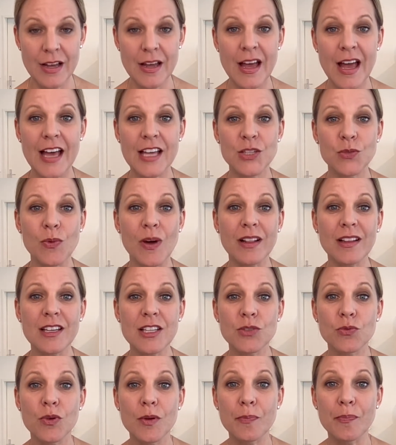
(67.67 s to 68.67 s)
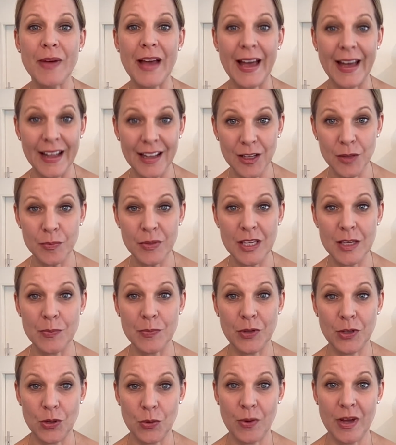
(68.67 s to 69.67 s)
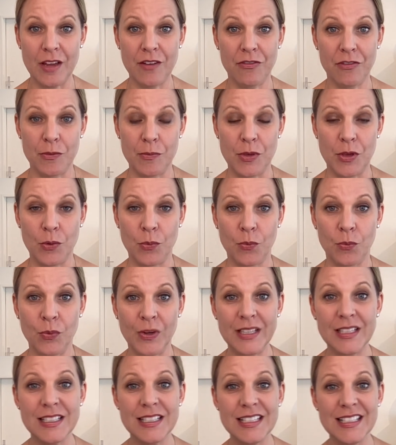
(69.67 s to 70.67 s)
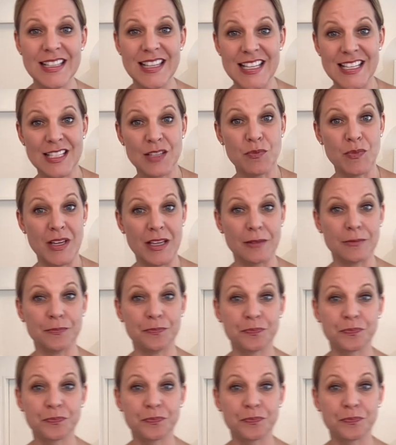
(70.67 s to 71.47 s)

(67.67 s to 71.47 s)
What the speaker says: as well as repel people away from you. What does this mean?